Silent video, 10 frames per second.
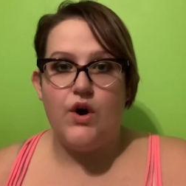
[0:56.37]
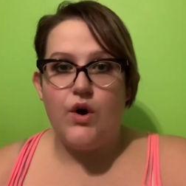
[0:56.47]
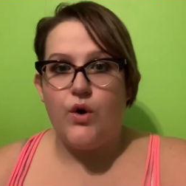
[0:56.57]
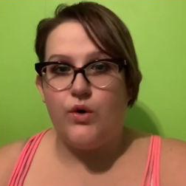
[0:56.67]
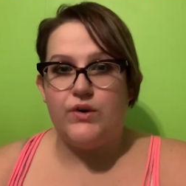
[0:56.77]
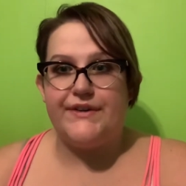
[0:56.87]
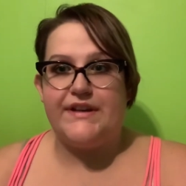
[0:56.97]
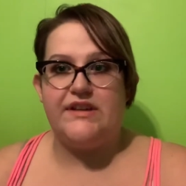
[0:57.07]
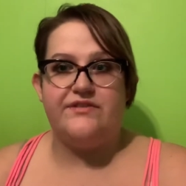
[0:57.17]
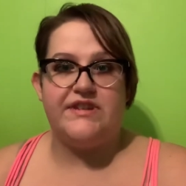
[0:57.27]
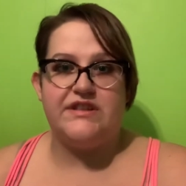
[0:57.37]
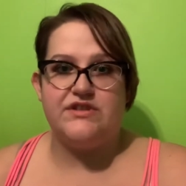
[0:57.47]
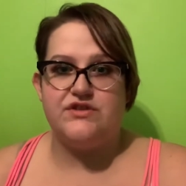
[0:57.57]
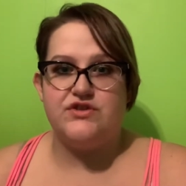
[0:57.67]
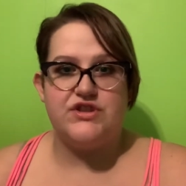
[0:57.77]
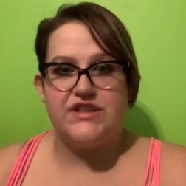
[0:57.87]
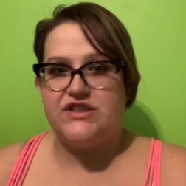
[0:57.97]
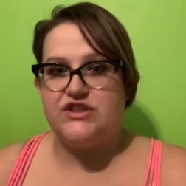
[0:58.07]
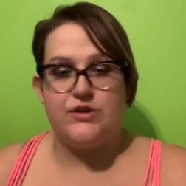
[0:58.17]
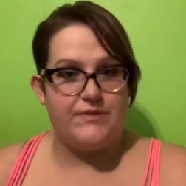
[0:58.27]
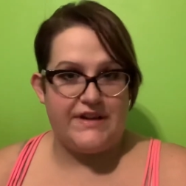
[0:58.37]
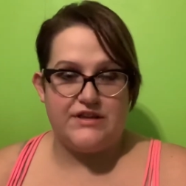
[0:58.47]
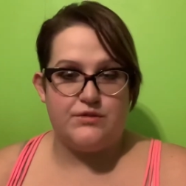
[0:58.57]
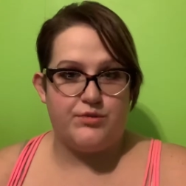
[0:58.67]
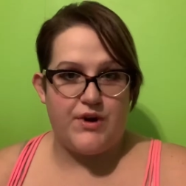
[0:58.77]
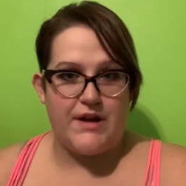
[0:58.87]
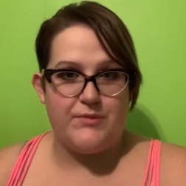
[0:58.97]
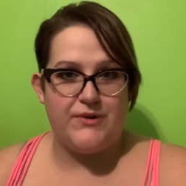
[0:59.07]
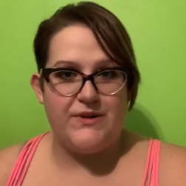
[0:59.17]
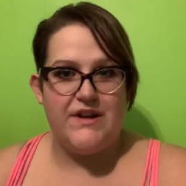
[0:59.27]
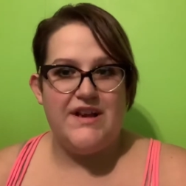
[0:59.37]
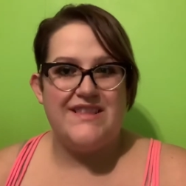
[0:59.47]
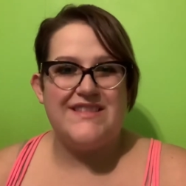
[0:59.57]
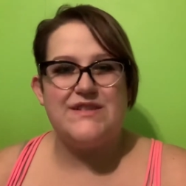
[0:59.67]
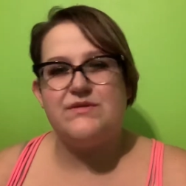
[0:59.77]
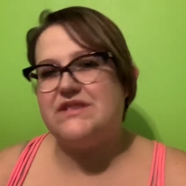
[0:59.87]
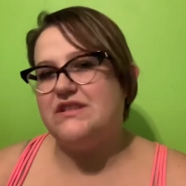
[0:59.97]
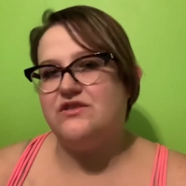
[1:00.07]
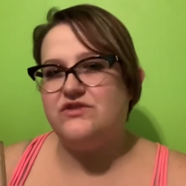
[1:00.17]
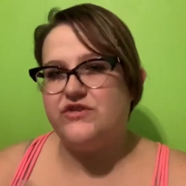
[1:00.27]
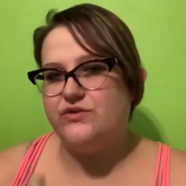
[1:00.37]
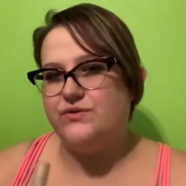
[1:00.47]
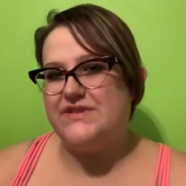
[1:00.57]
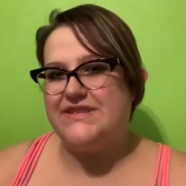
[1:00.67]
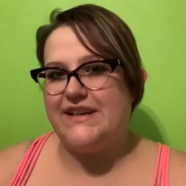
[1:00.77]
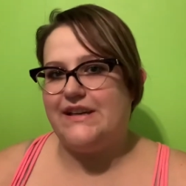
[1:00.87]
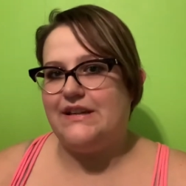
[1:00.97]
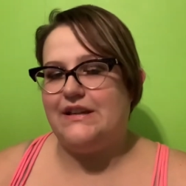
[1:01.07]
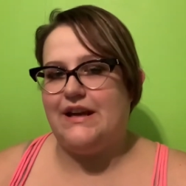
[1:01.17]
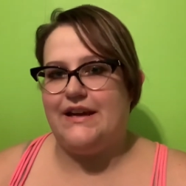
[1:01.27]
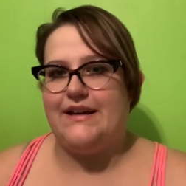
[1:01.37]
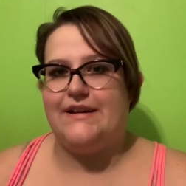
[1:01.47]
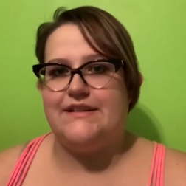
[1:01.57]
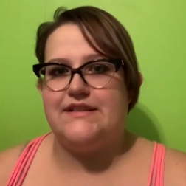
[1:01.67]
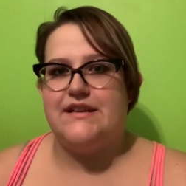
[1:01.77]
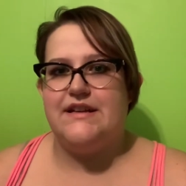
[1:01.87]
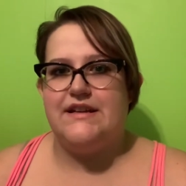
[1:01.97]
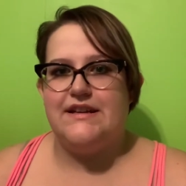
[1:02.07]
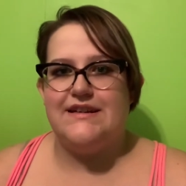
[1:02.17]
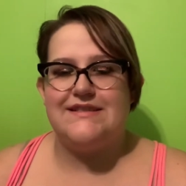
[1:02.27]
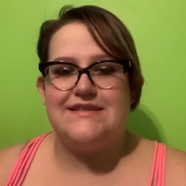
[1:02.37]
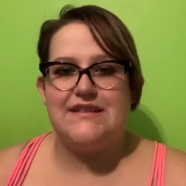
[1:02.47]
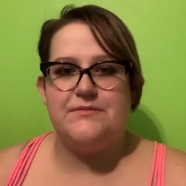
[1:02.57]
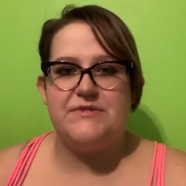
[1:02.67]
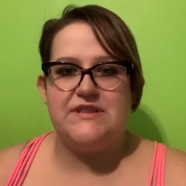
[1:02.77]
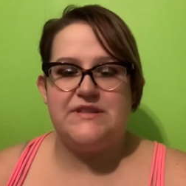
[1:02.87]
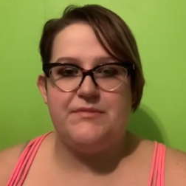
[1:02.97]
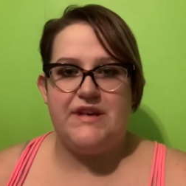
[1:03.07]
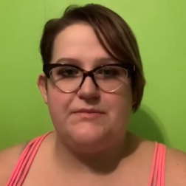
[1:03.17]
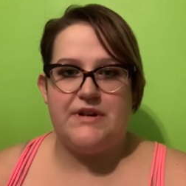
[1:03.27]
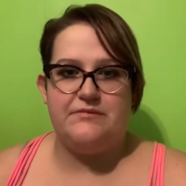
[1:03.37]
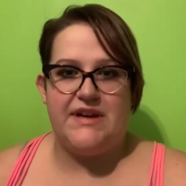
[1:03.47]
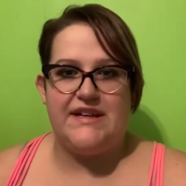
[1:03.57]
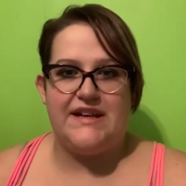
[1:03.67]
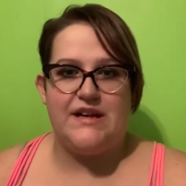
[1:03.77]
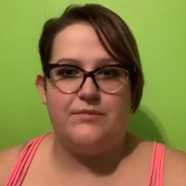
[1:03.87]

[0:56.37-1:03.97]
or even just a regular primer. This was a little too sticky and it seemed to make my makeup